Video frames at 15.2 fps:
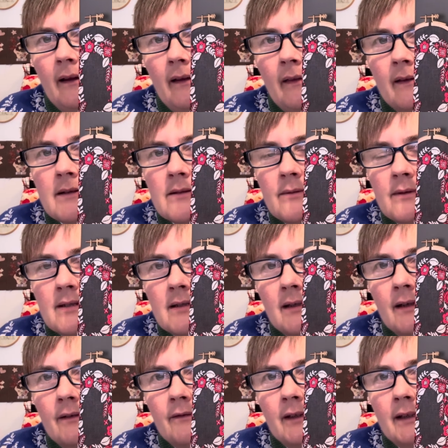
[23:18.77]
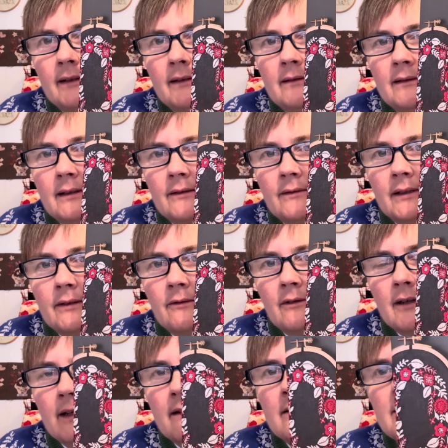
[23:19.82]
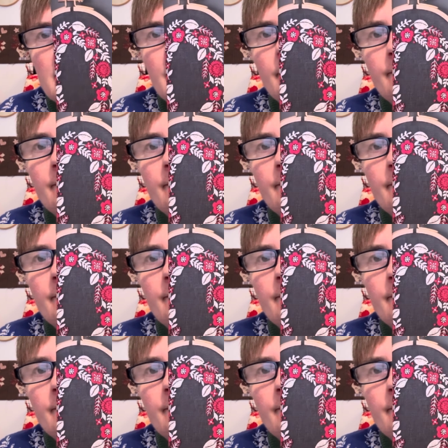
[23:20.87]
This one's lovely, lovely wreaths.